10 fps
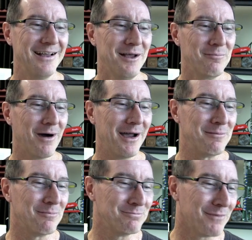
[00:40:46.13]

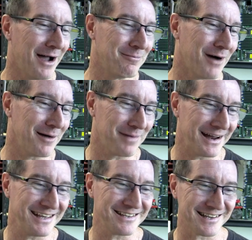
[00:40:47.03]
My
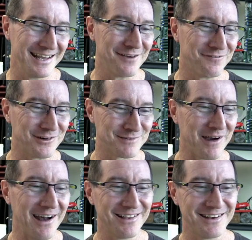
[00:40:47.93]
buddy is an Air Force
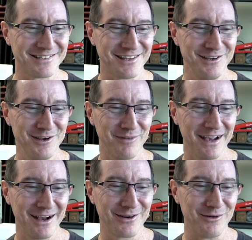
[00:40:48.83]
pilot, is the new.
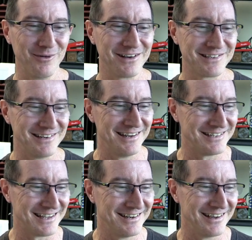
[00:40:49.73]
My uncle works at
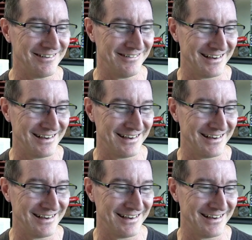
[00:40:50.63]
Nintendo.